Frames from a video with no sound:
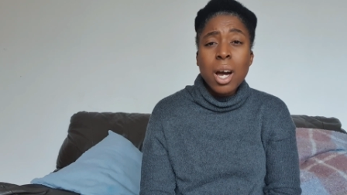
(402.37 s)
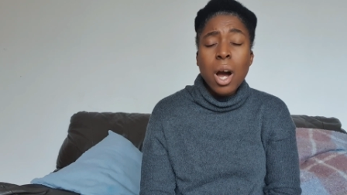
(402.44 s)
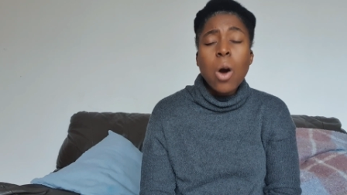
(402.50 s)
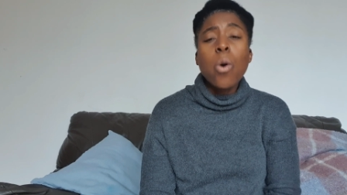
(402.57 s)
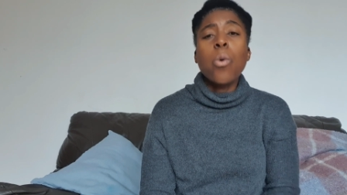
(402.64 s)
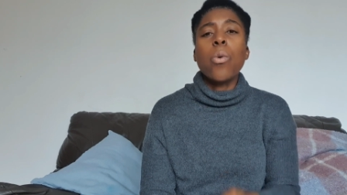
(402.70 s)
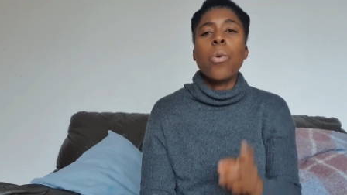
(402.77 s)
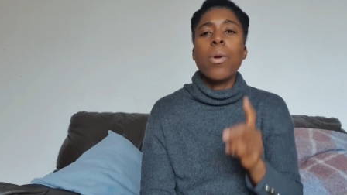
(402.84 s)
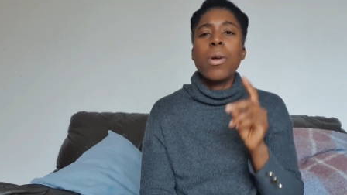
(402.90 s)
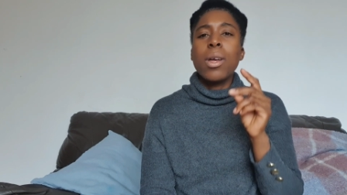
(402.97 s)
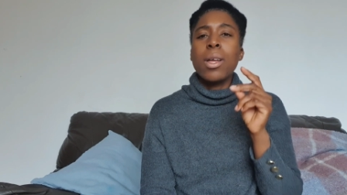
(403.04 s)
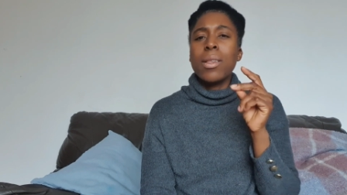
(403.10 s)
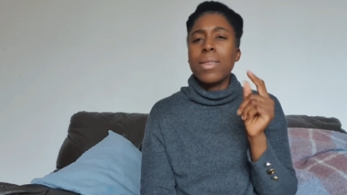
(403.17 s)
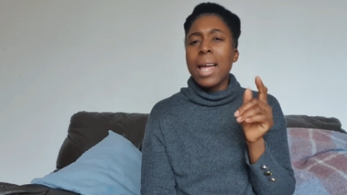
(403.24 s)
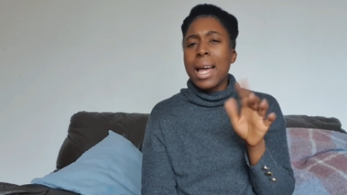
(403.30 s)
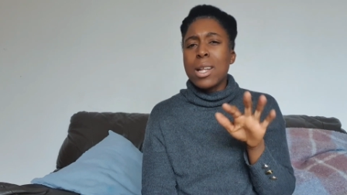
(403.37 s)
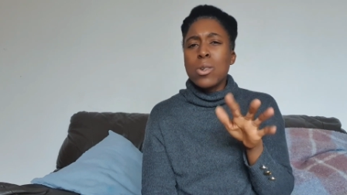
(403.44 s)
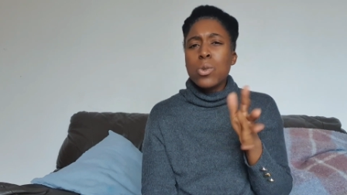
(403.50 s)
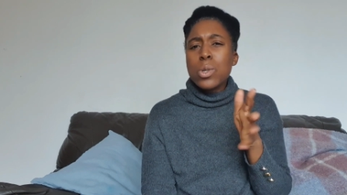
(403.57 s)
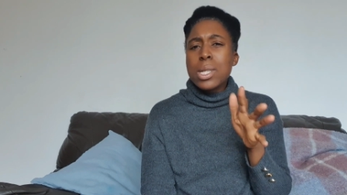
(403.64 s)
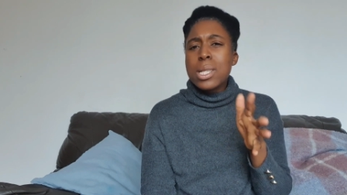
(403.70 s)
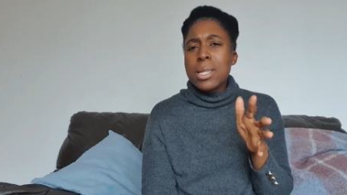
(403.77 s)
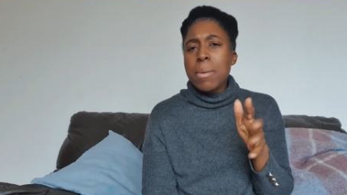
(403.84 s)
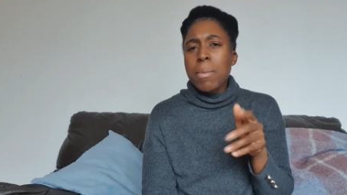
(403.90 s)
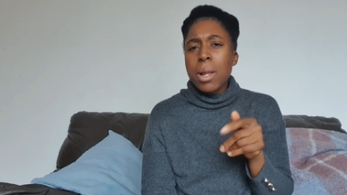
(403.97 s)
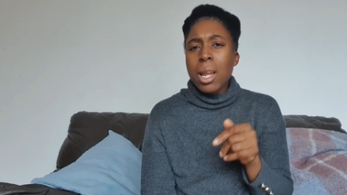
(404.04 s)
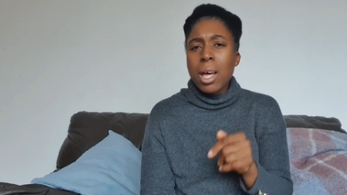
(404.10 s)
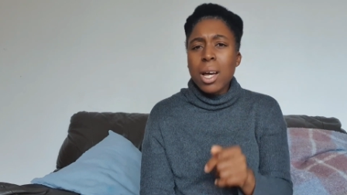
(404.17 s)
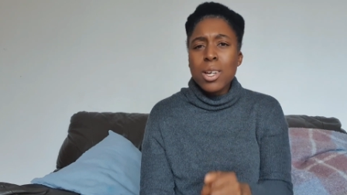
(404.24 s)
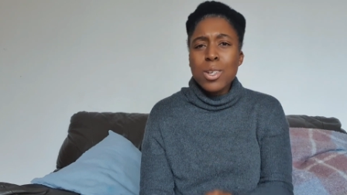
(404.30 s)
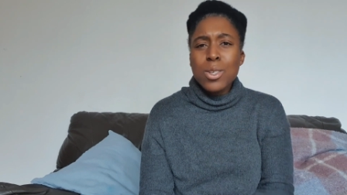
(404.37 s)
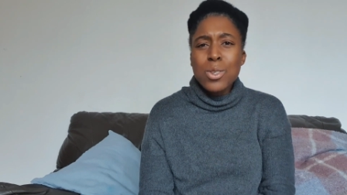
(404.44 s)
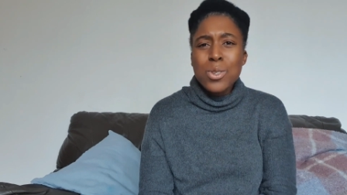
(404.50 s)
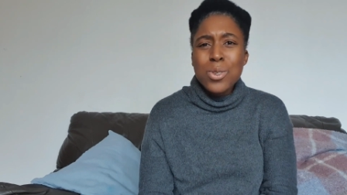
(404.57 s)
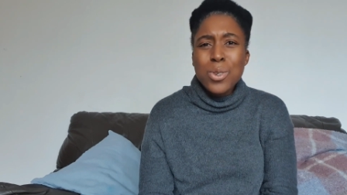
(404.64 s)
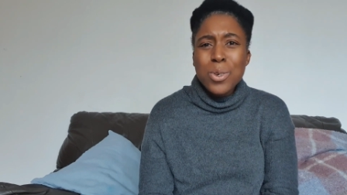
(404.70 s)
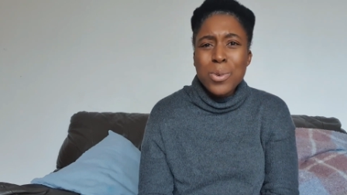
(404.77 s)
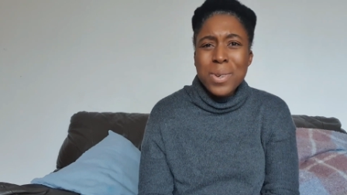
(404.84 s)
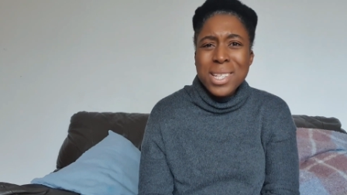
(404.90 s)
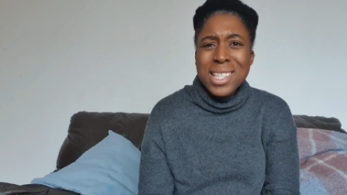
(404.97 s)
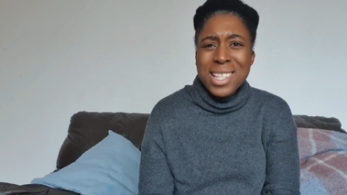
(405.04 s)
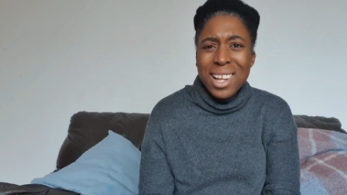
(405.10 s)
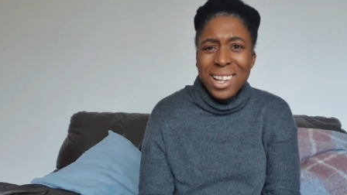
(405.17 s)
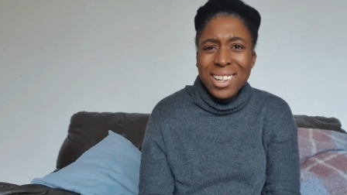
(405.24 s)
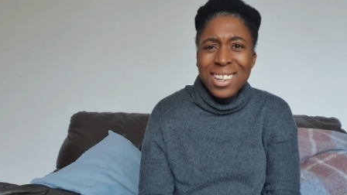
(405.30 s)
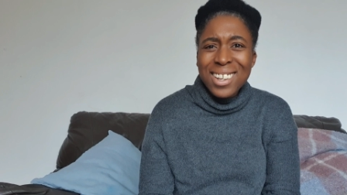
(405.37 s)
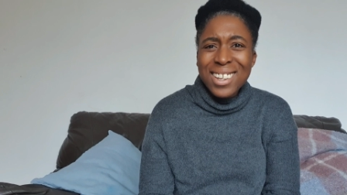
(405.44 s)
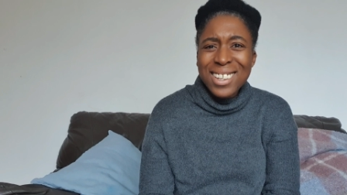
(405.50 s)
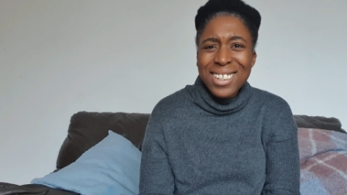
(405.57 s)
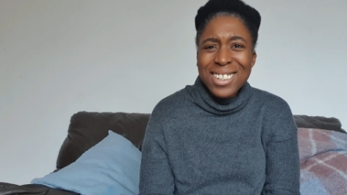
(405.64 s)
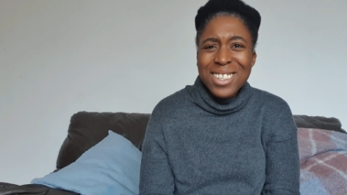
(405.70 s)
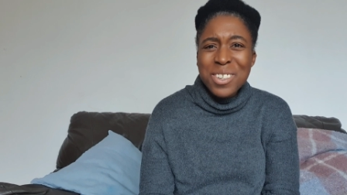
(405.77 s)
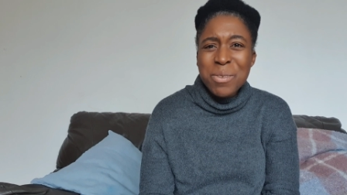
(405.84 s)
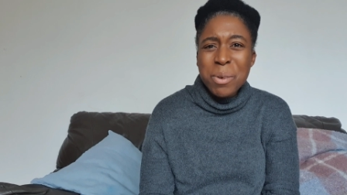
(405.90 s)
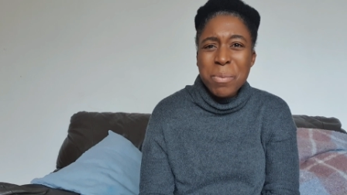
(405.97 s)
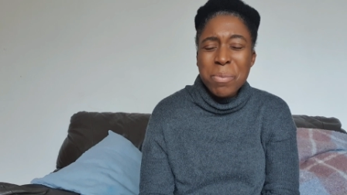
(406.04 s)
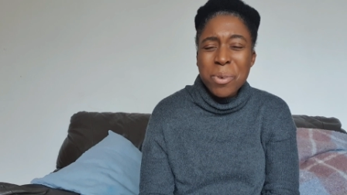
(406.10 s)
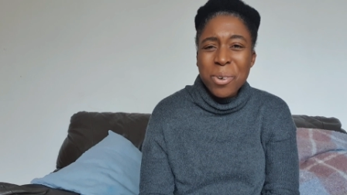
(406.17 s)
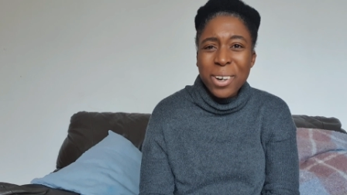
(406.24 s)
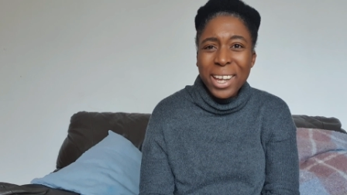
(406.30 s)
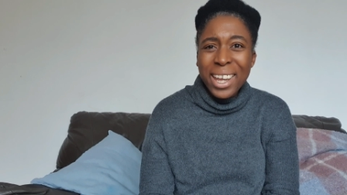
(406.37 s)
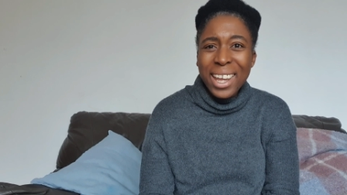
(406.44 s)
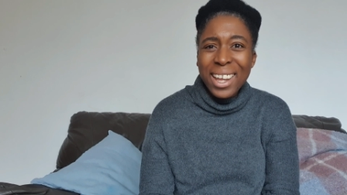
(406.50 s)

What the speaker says: oh, that looks similar to a sun, to a boy.